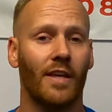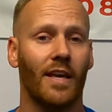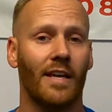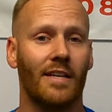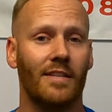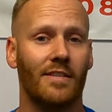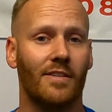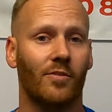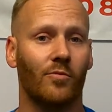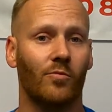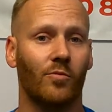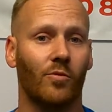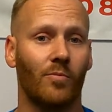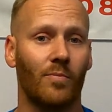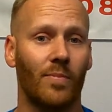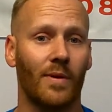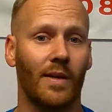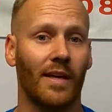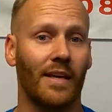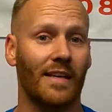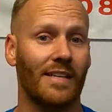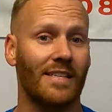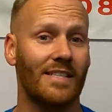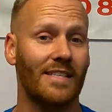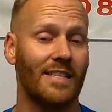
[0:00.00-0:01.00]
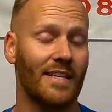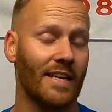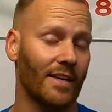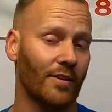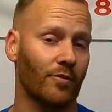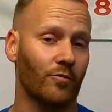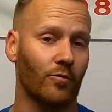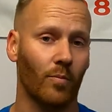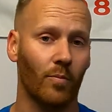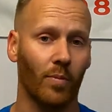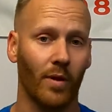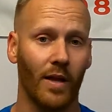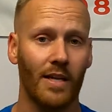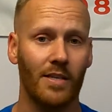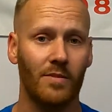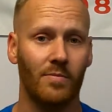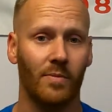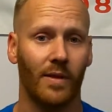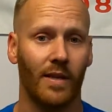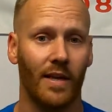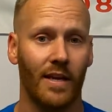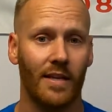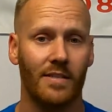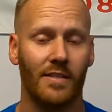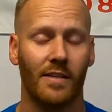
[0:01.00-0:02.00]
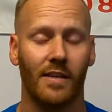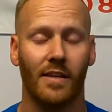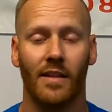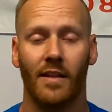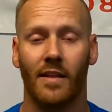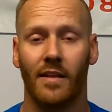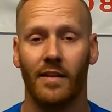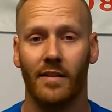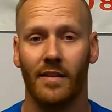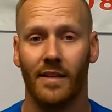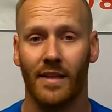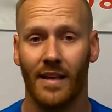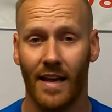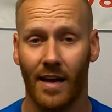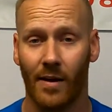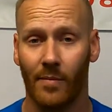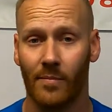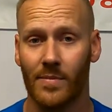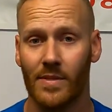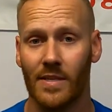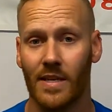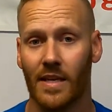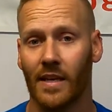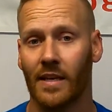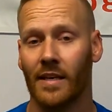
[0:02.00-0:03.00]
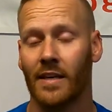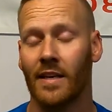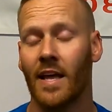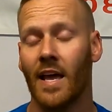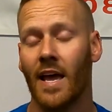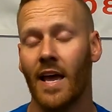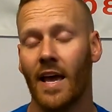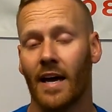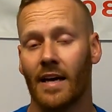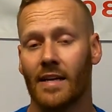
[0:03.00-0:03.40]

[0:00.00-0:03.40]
gasket will be a standard replacement gasket that comes in